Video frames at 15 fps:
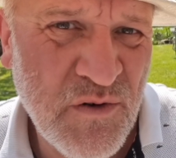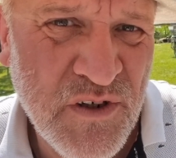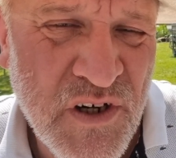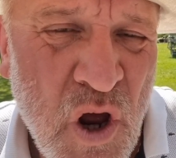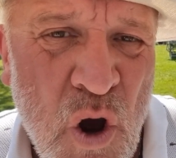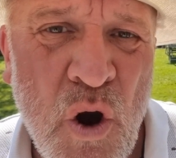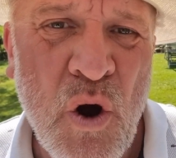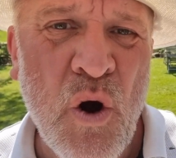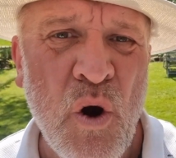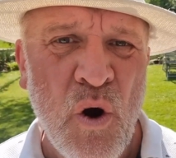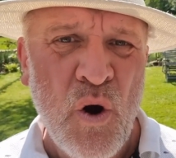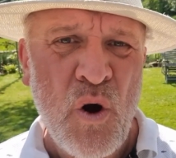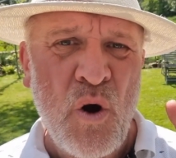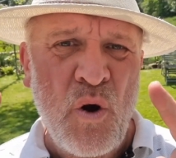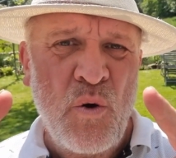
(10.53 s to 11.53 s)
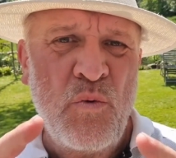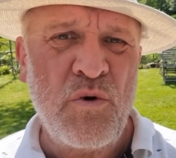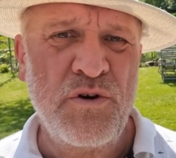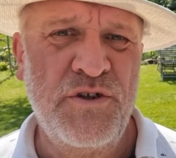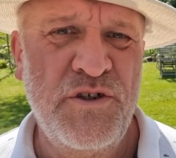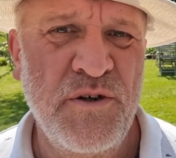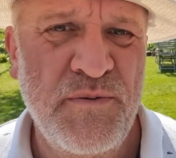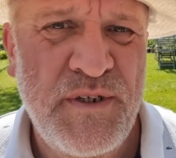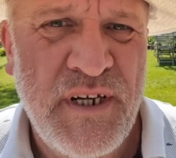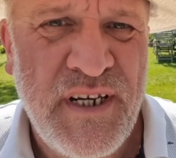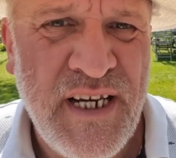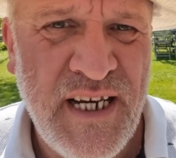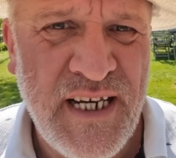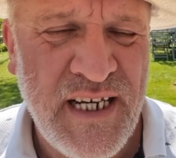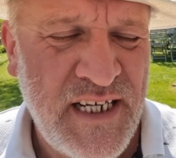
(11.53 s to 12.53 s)
on what jobs
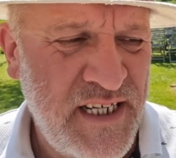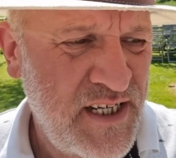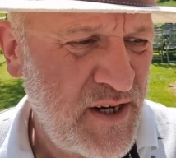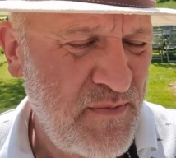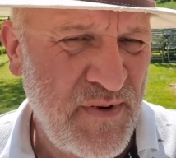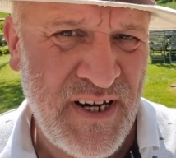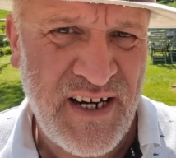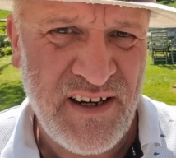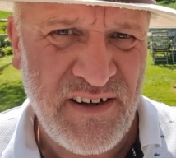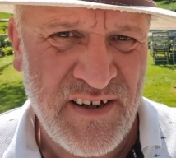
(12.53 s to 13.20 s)
you needed to be